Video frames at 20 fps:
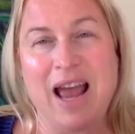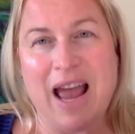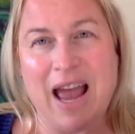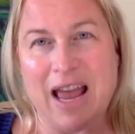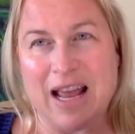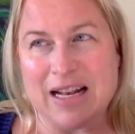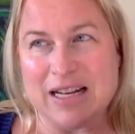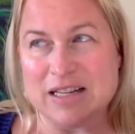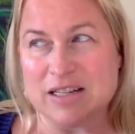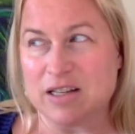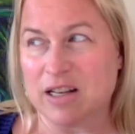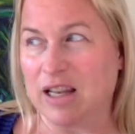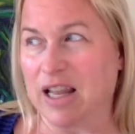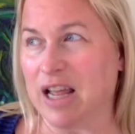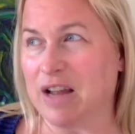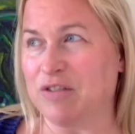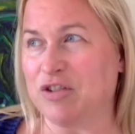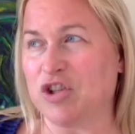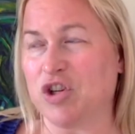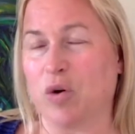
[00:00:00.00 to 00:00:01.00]
and
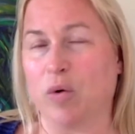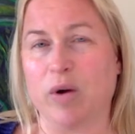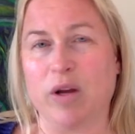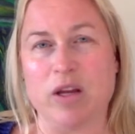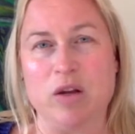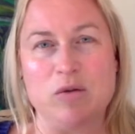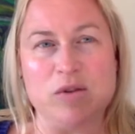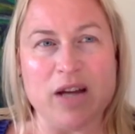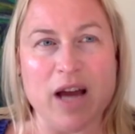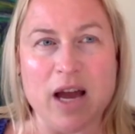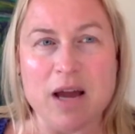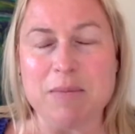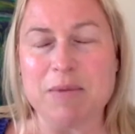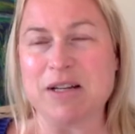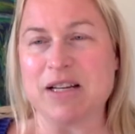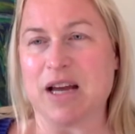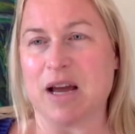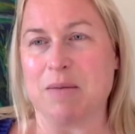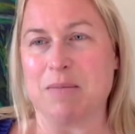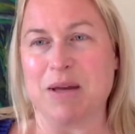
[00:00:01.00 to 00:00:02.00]
life showing you time and
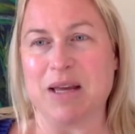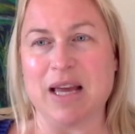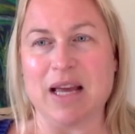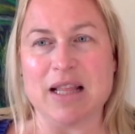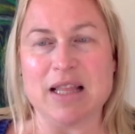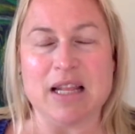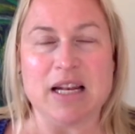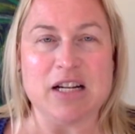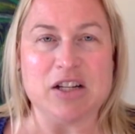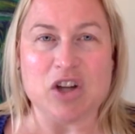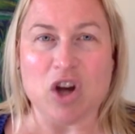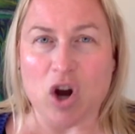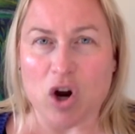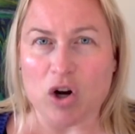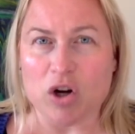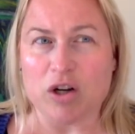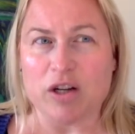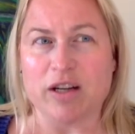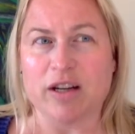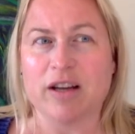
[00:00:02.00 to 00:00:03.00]
time again that it's
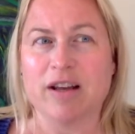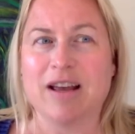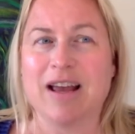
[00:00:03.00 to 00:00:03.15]
hard